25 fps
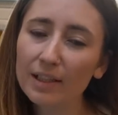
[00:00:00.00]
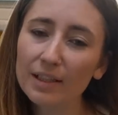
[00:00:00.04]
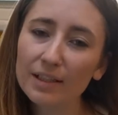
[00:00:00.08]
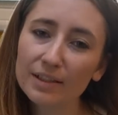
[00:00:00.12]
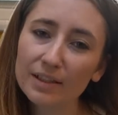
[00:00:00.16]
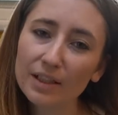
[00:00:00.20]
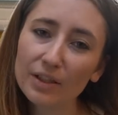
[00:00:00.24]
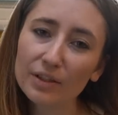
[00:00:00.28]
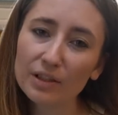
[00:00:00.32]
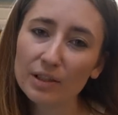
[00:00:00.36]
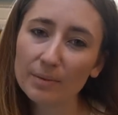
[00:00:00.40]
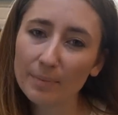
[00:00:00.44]

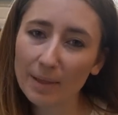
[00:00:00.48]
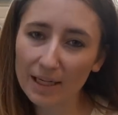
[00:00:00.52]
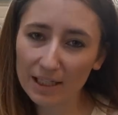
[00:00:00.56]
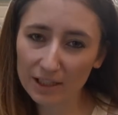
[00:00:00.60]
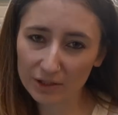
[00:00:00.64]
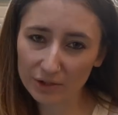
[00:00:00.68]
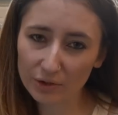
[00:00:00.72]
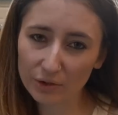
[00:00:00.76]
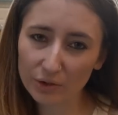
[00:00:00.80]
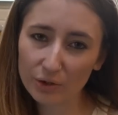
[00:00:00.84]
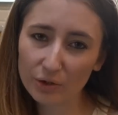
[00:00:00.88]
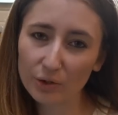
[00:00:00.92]
So to make
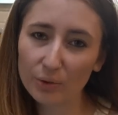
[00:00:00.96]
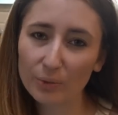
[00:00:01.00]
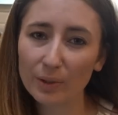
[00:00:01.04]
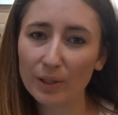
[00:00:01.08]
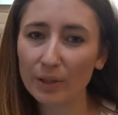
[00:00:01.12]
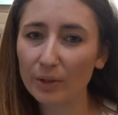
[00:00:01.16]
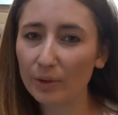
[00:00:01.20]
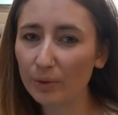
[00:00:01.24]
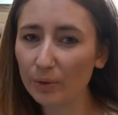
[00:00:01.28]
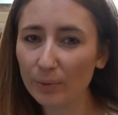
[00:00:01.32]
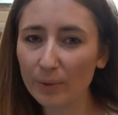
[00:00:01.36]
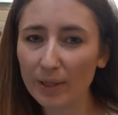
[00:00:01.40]
sure
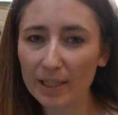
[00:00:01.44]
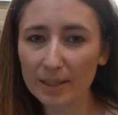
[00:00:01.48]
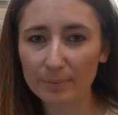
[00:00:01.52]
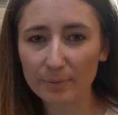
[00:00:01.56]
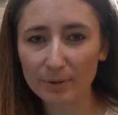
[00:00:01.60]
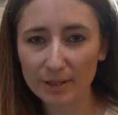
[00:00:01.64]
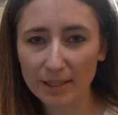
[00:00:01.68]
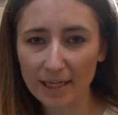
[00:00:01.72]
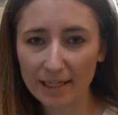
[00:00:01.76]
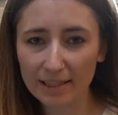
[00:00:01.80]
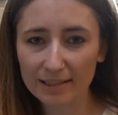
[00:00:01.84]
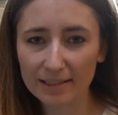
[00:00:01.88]
we're always
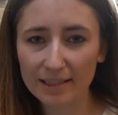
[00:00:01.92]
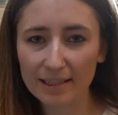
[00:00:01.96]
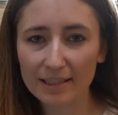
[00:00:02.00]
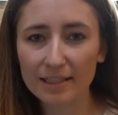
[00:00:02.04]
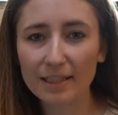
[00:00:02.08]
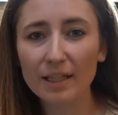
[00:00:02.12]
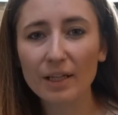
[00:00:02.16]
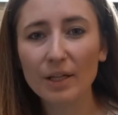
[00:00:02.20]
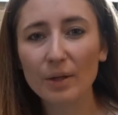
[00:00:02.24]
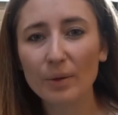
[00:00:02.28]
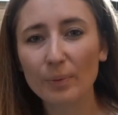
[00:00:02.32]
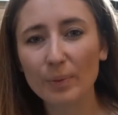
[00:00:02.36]
protected,
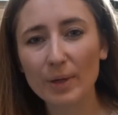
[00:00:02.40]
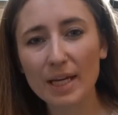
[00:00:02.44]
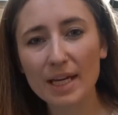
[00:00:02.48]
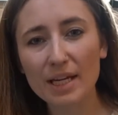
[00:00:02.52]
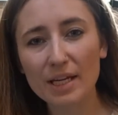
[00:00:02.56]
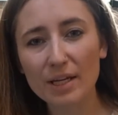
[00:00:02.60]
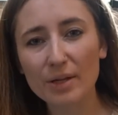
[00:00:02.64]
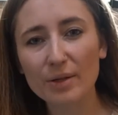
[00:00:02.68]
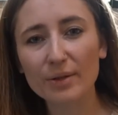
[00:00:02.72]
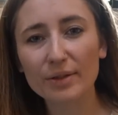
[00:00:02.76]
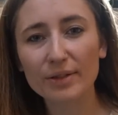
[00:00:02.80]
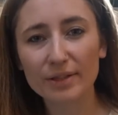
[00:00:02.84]
we
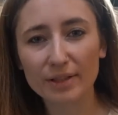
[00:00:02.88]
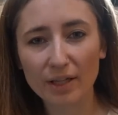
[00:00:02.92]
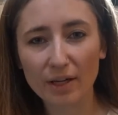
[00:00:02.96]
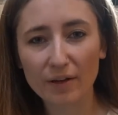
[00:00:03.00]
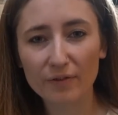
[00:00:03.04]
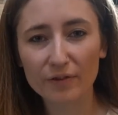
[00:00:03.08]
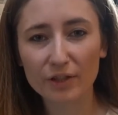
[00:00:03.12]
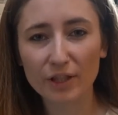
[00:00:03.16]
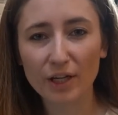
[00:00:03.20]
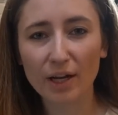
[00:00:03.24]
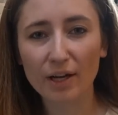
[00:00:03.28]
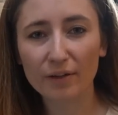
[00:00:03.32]
use
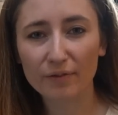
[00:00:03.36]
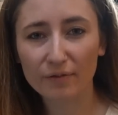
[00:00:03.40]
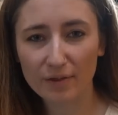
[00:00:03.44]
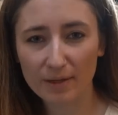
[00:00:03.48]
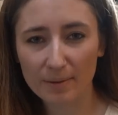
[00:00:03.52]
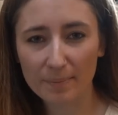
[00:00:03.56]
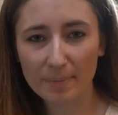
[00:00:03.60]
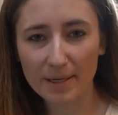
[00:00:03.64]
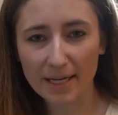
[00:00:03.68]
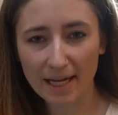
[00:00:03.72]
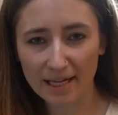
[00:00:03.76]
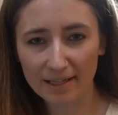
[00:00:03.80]
Surfshark
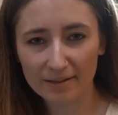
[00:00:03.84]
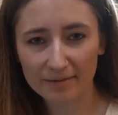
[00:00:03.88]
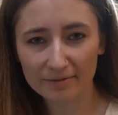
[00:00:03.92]
VPN.